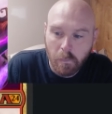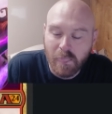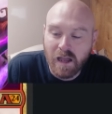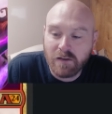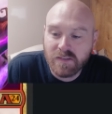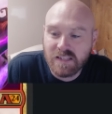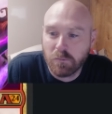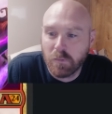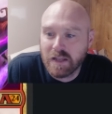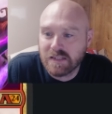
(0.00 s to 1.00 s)
obviously,
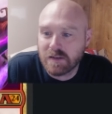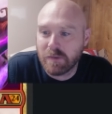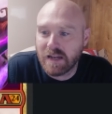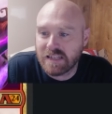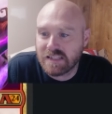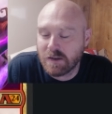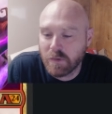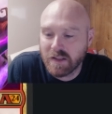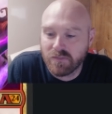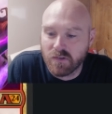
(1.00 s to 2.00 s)
wheels are best. Like,
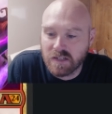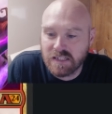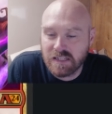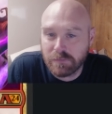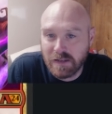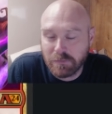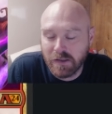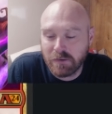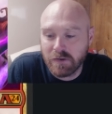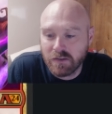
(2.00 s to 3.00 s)
Wheel of Fortune is best
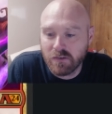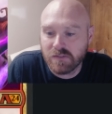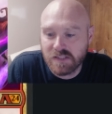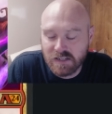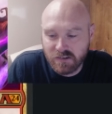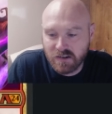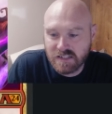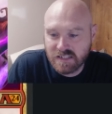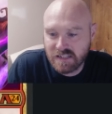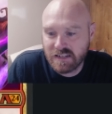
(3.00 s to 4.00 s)
played when you have 0
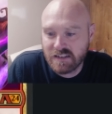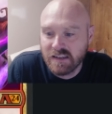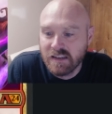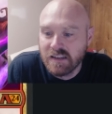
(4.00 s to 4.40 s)
cards in hand.